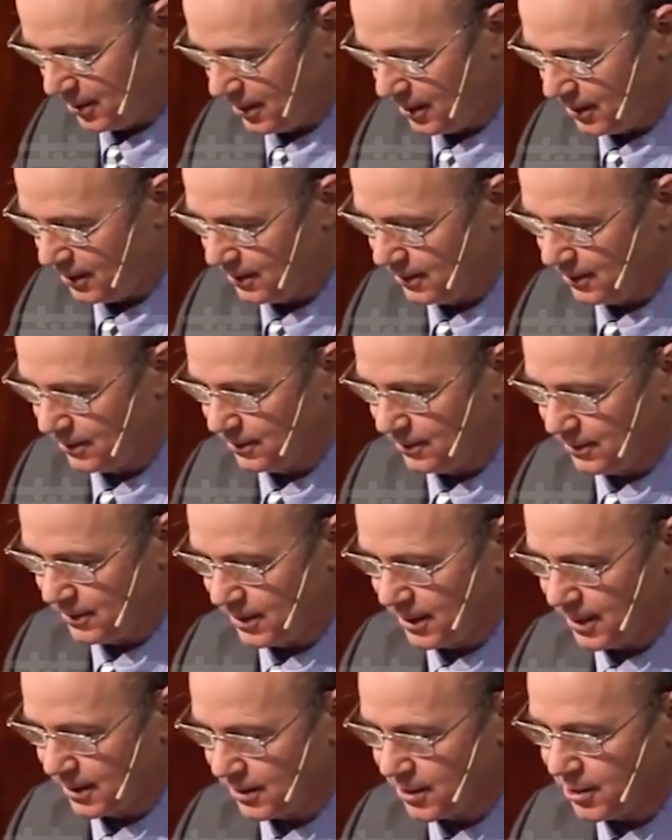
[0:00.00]
the
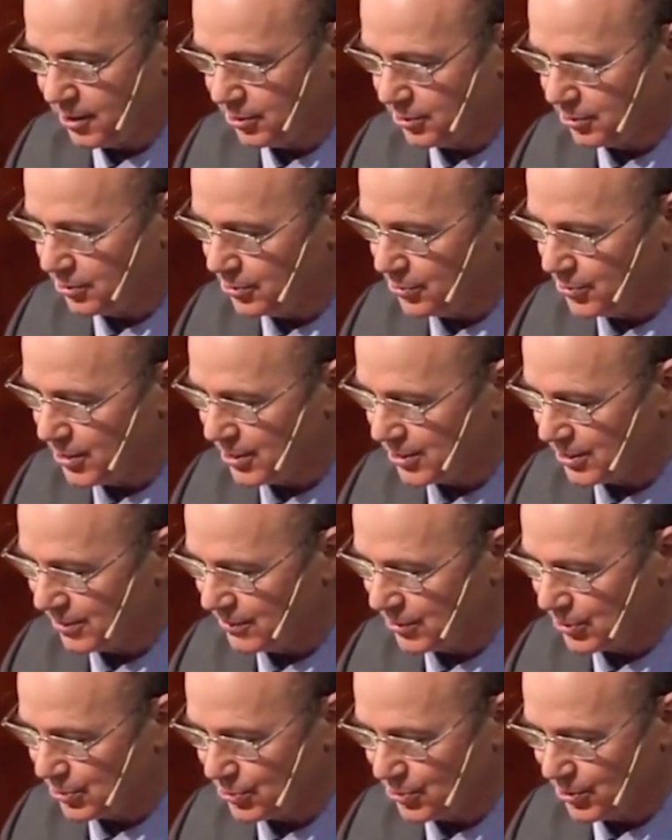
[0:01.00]
color gluons of
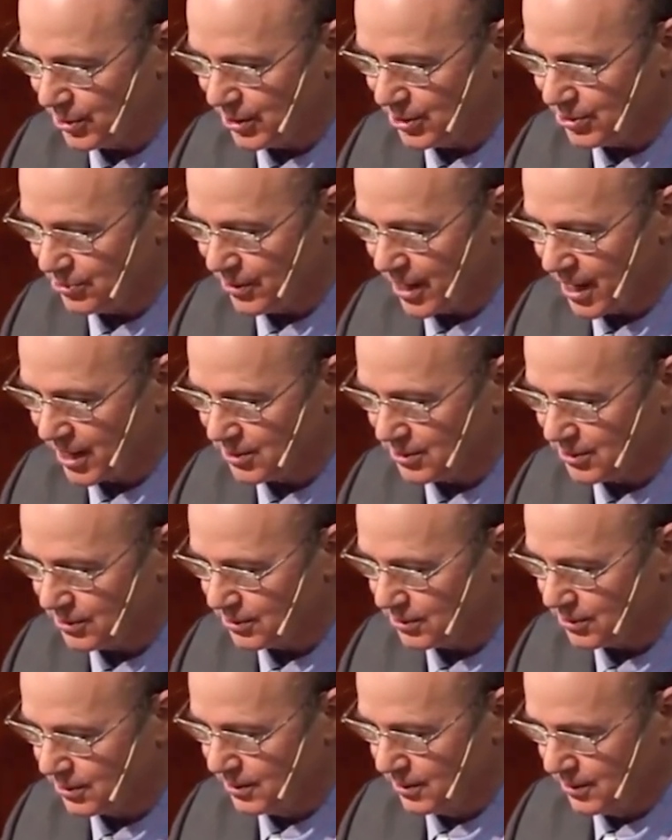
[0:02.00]
the strong
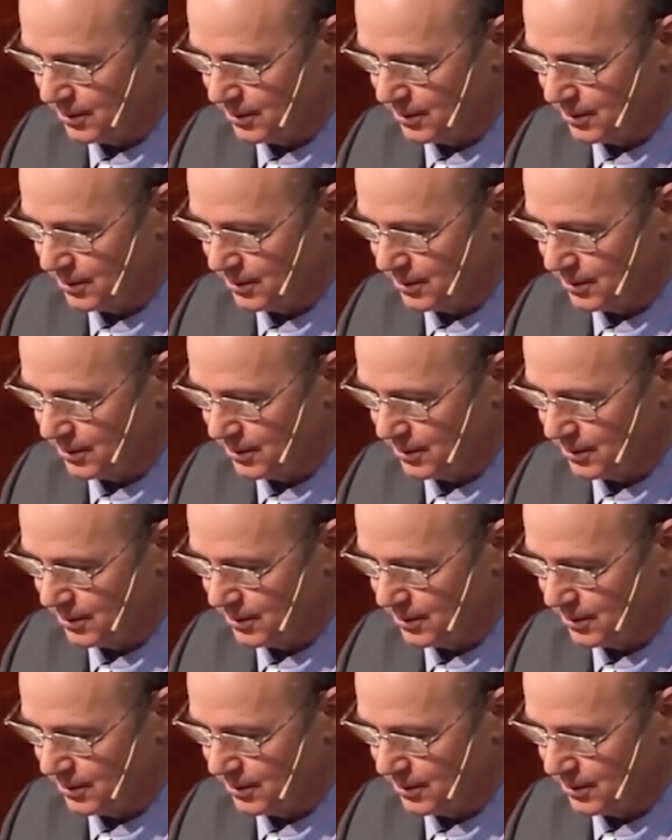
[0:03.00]
interactions,